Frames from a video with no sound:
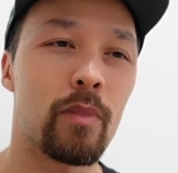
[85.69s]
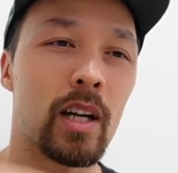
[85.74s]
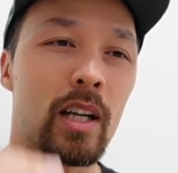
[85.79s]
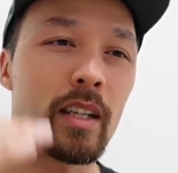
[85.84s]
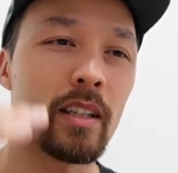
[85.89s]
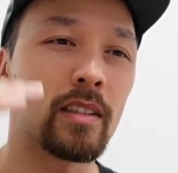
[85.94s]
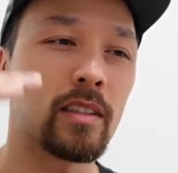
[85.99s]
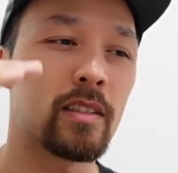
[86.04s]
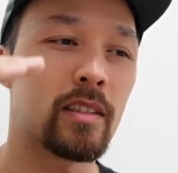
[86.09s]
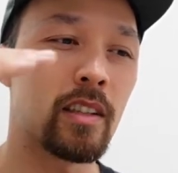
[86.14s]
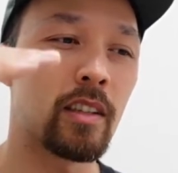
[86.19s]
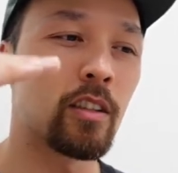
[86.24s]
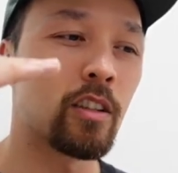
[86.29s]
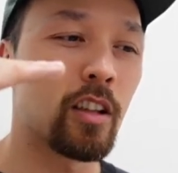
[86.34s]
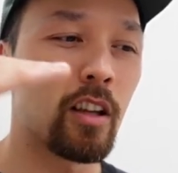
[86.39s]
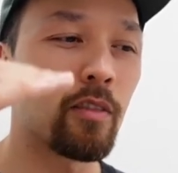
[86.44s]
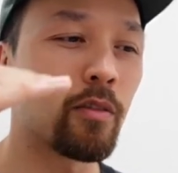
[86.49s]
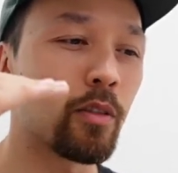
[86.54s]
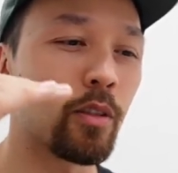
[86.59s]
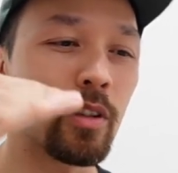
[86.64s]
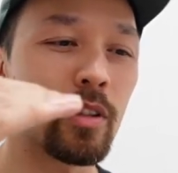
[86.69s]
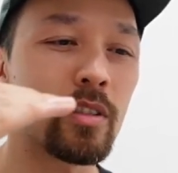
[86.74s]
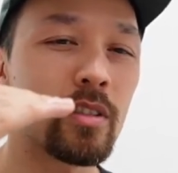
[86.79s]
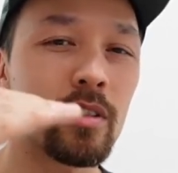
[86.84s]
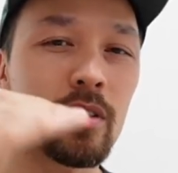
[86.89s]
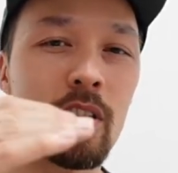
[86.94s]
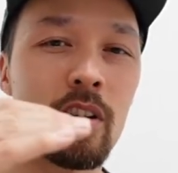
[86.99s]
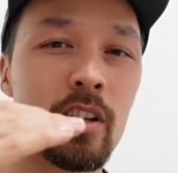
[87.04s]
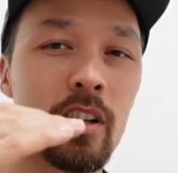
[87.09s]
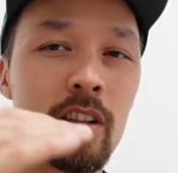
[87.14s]
skill level is
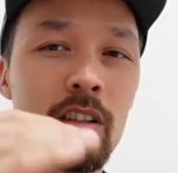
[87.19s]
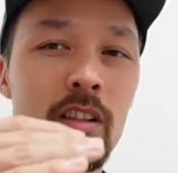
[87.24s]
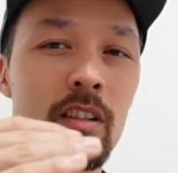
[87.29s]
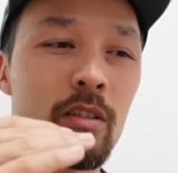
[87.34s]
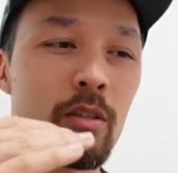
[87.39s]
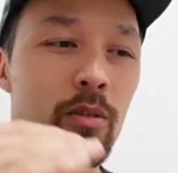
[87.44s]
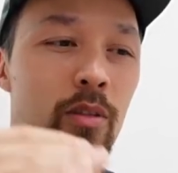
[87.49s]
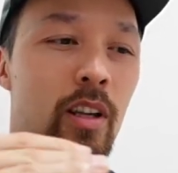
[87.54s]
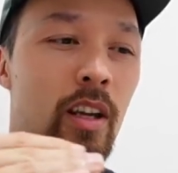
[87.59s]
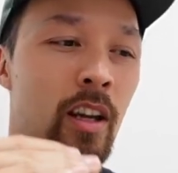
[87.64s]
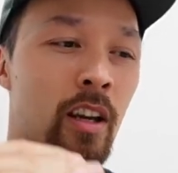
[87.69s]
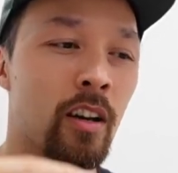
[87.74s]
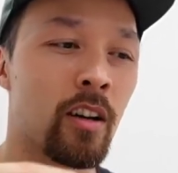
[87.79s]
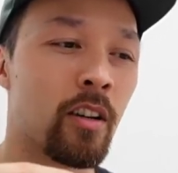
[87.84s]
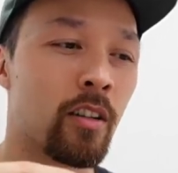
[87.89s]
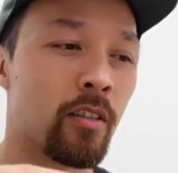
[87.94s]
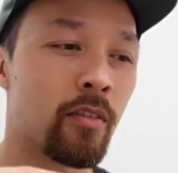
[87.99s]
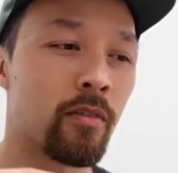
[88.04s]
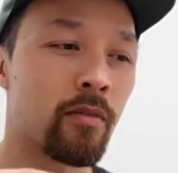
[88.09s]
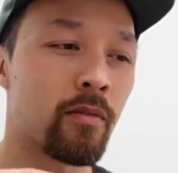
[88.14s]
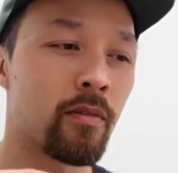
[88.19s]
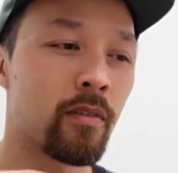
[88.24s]
starting to go down.